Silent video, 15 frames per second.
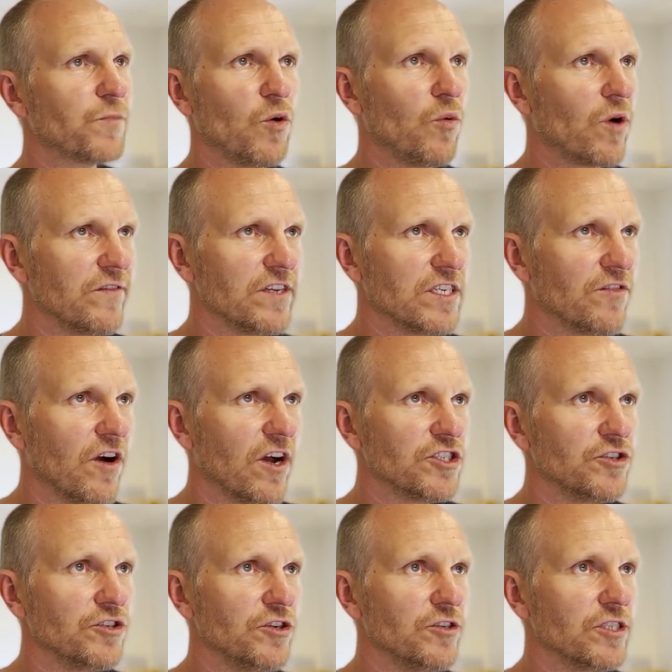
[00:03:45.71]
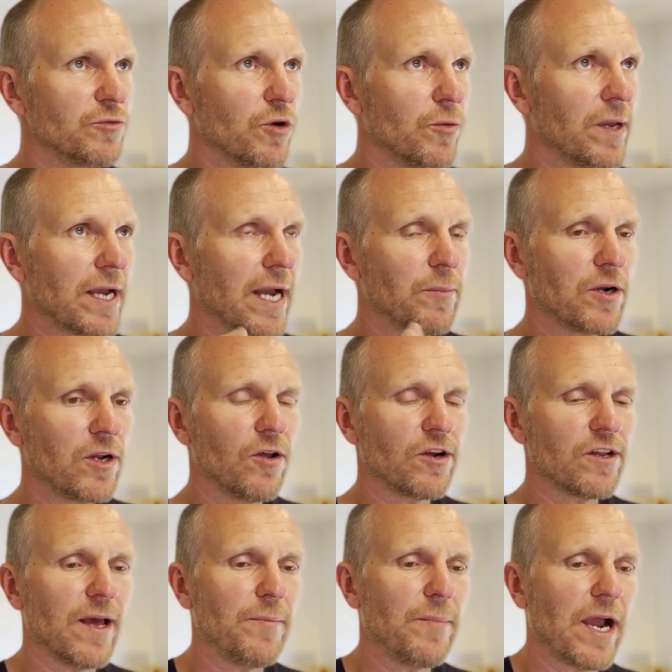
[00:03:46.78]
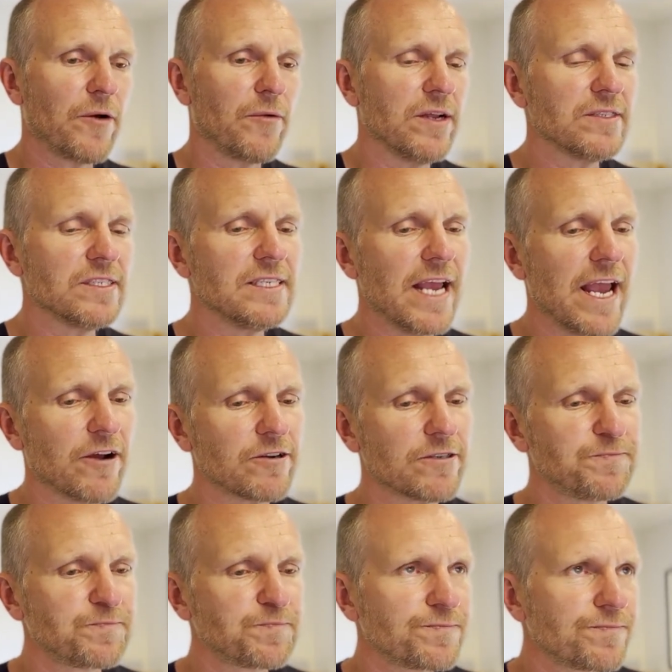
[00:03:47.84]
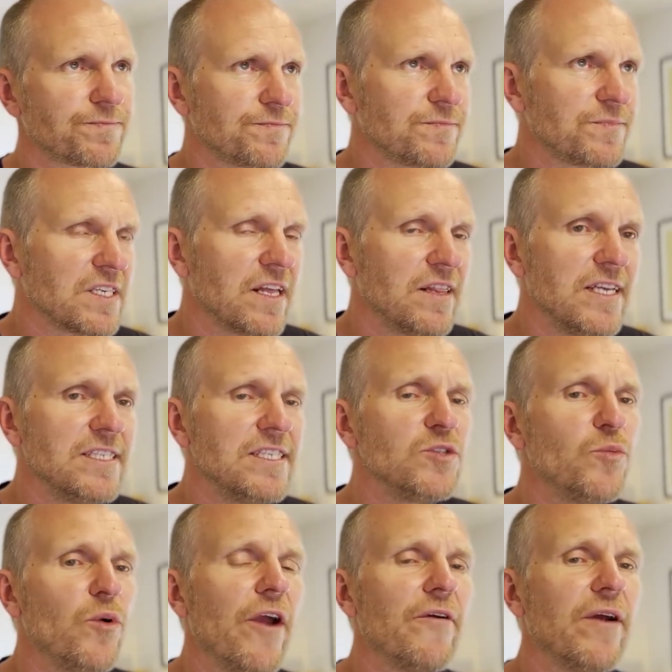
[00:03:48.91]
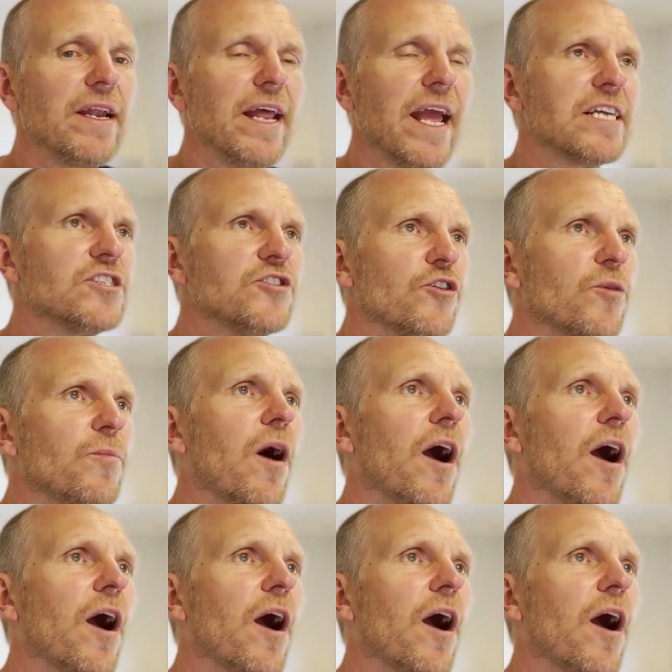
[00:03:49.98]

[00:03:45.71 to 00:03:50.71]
or whatever device you're using will pick up on a lot of that background sound. This is where an external